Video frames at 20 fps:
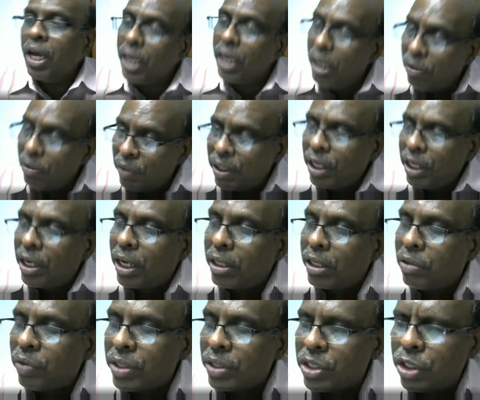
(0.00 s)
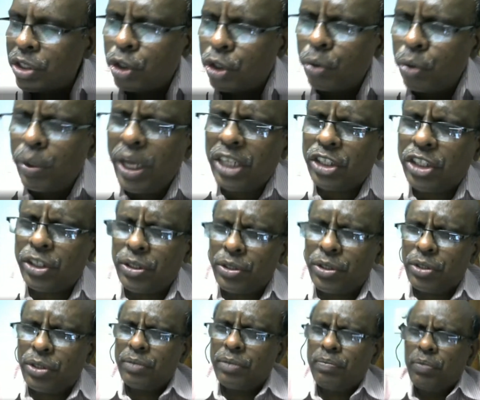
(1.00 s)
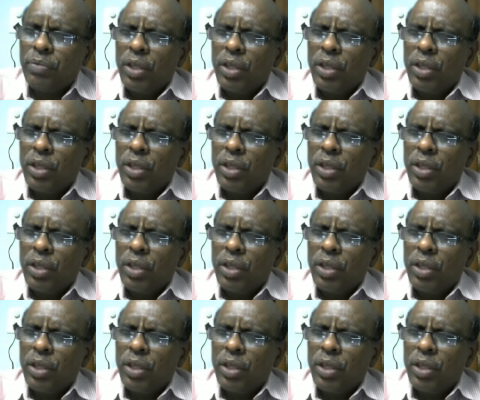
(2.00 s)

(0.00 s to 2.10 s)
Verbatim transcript: even in adverse situations